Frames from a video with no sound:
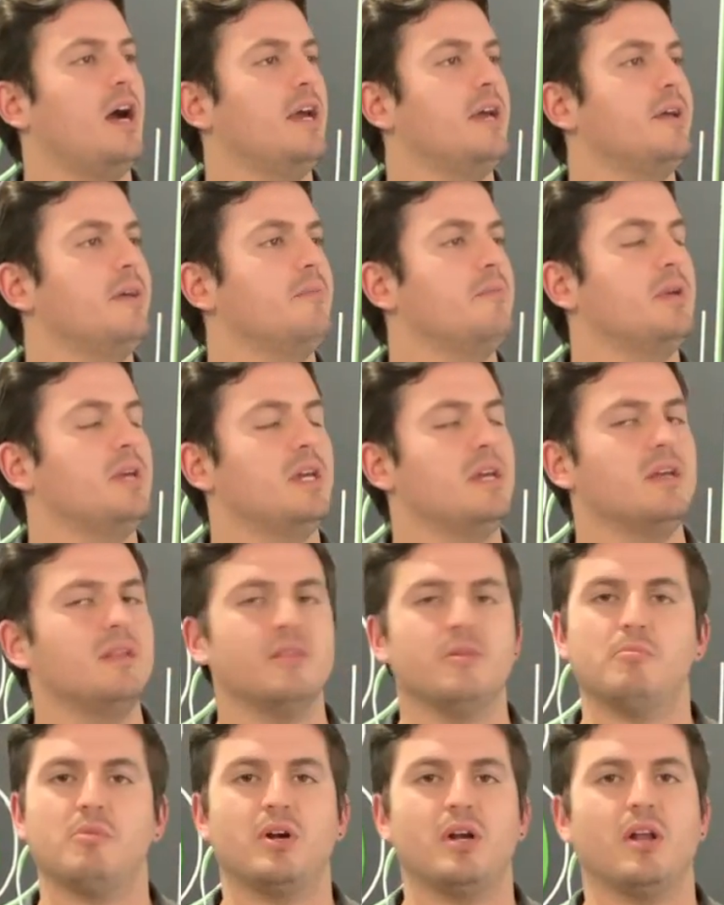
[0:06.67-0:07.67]
am in
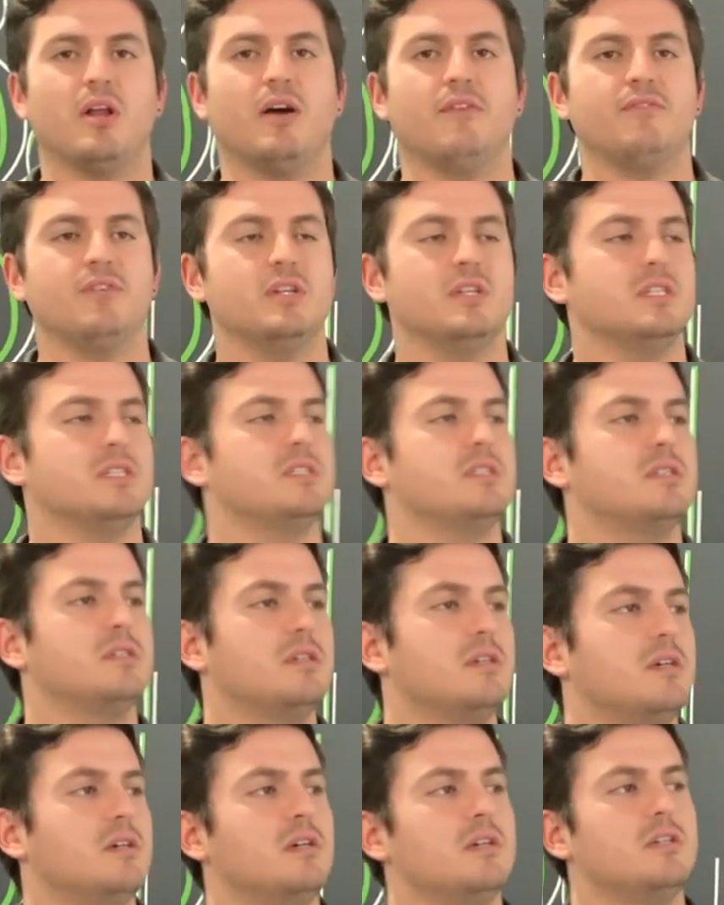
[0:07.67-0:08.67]
the Bodyline Fitness
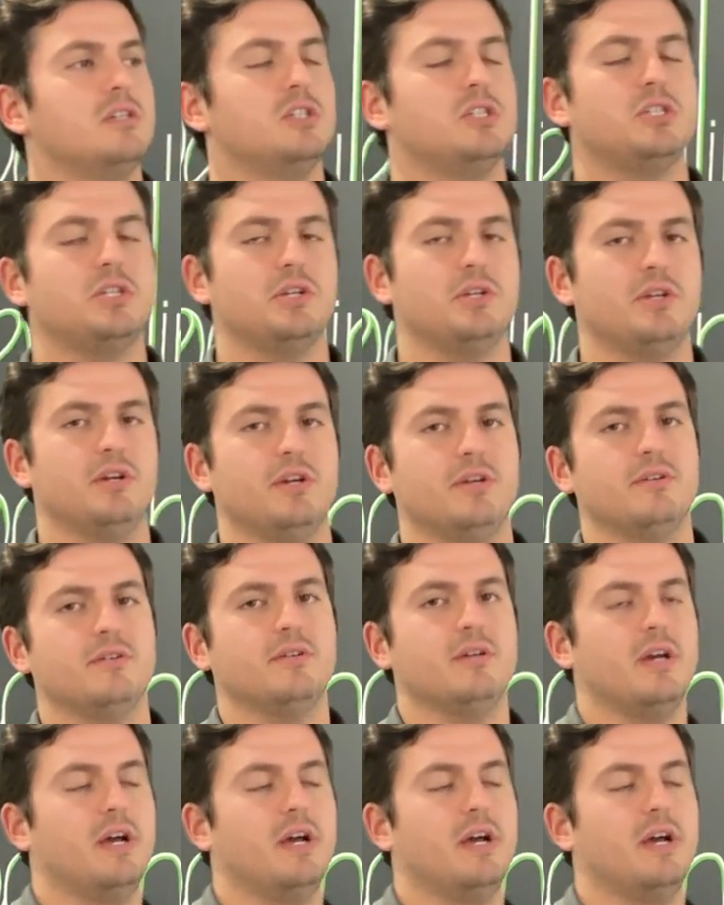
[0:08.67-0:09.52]
studio,